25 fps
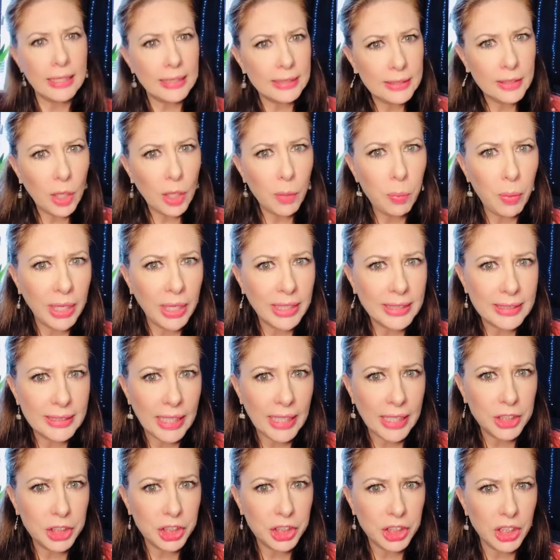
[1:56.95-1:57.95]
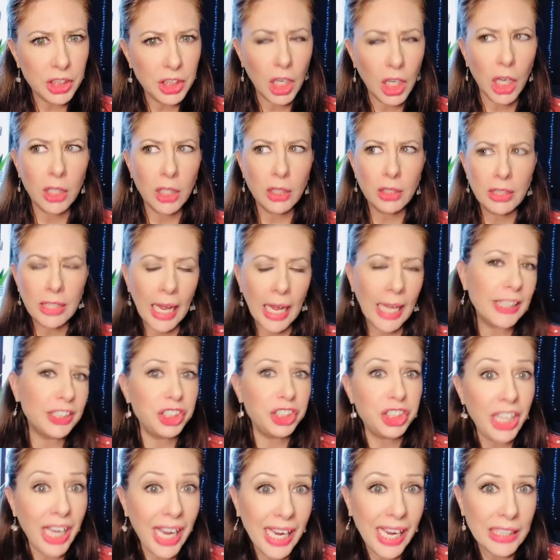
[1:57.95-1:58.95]
subway station, not
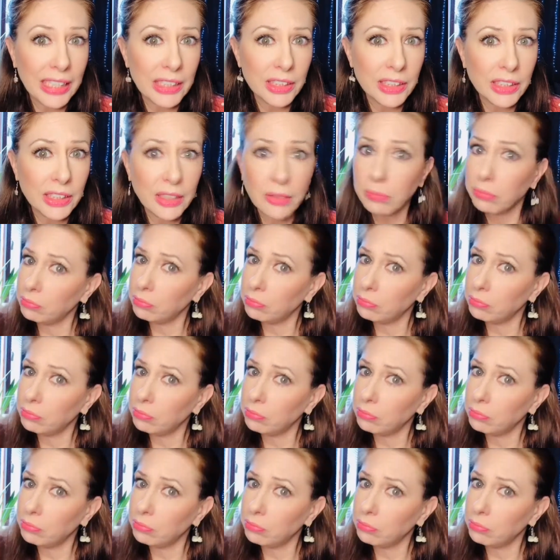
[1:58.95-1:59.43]
chained,